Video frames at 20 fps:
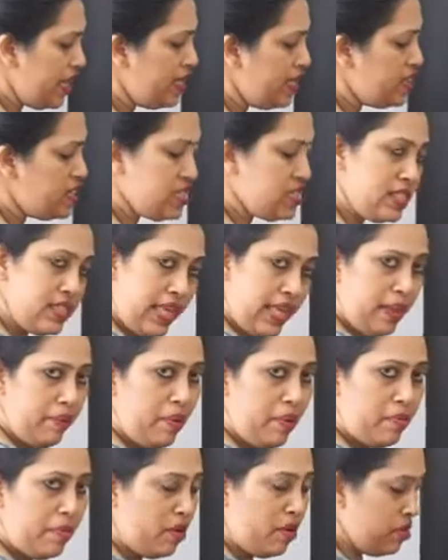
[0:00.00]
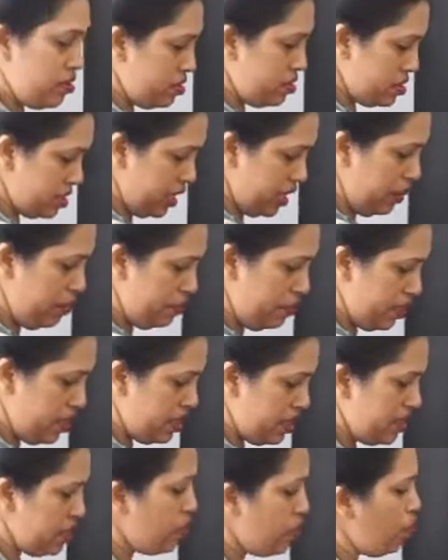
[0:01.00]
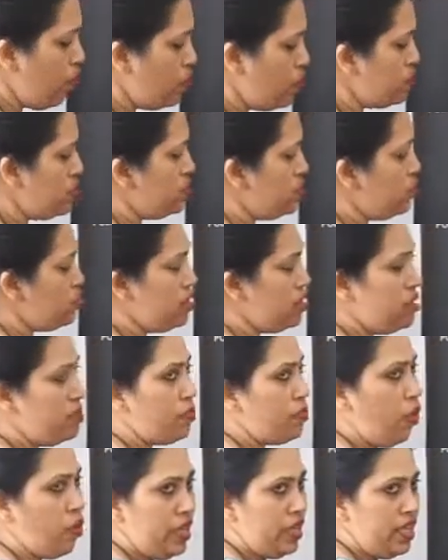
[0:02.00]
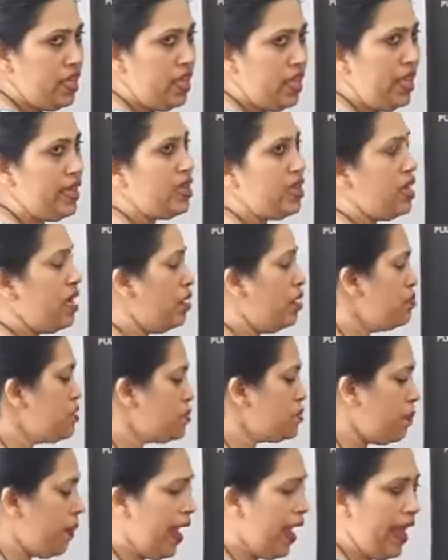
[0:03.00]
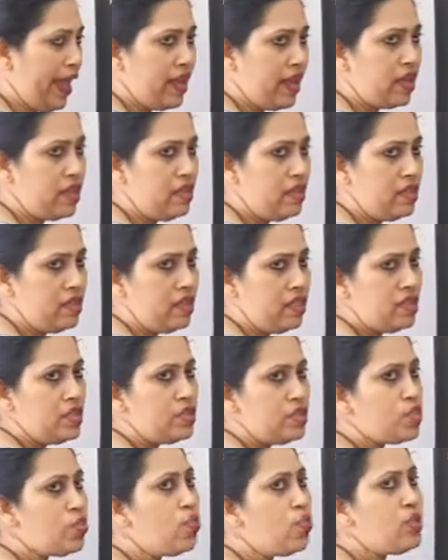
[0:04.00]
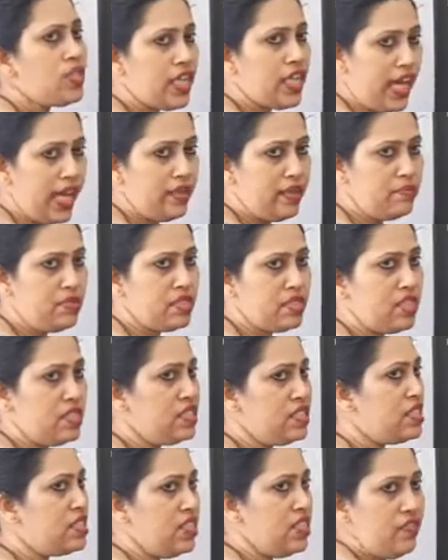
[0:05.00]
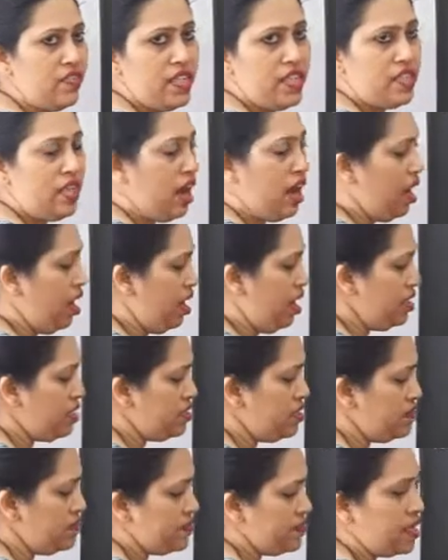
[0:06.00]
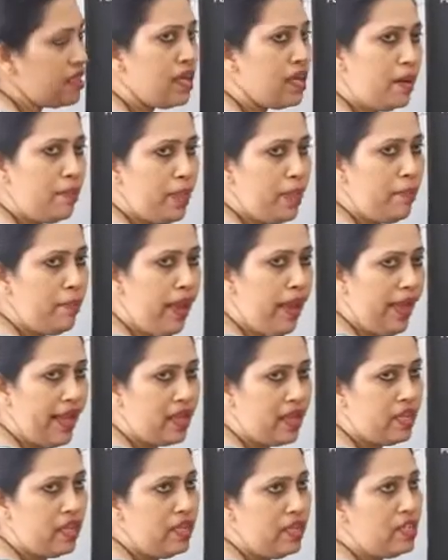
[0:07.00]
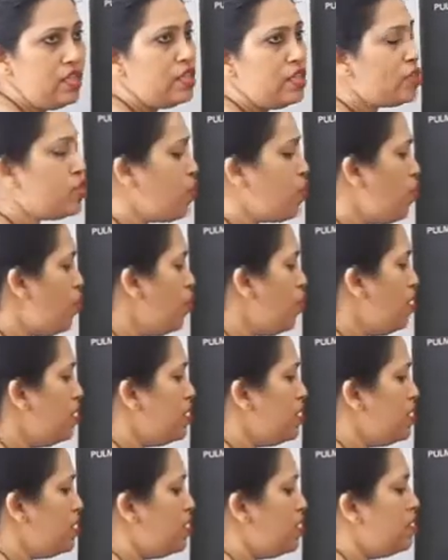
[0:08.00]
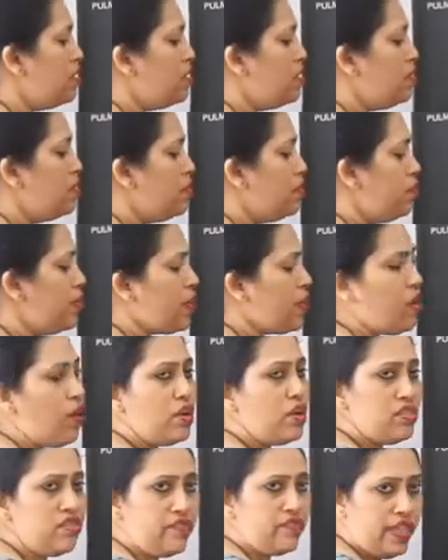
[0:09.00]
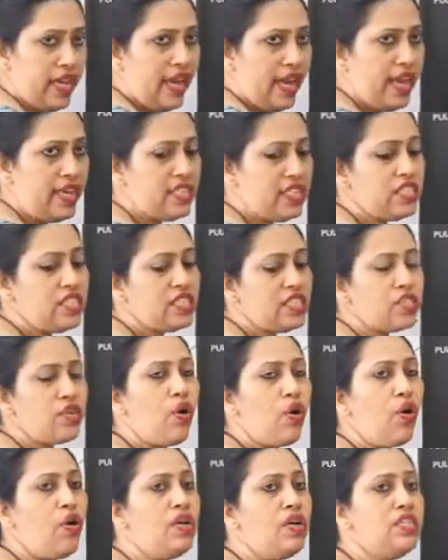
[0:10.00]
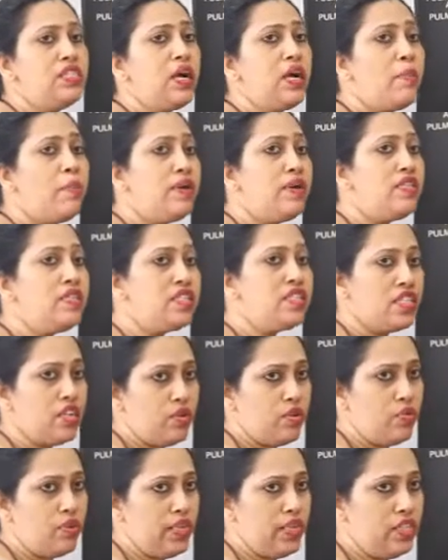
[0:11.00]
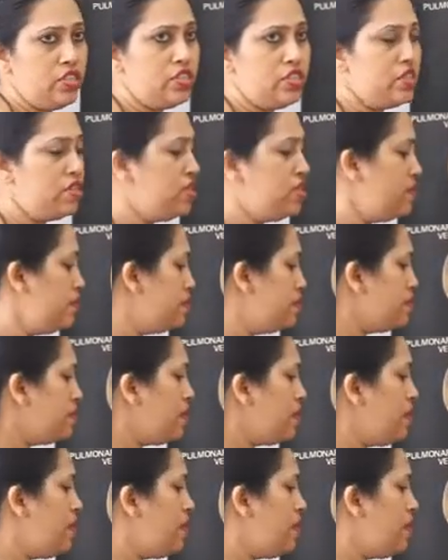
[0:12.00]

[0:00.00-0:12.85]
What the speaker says: again the same blood goes to the body and comes back. 2 times it is leaving the heart and coming back. So because of that, it is called double circulation.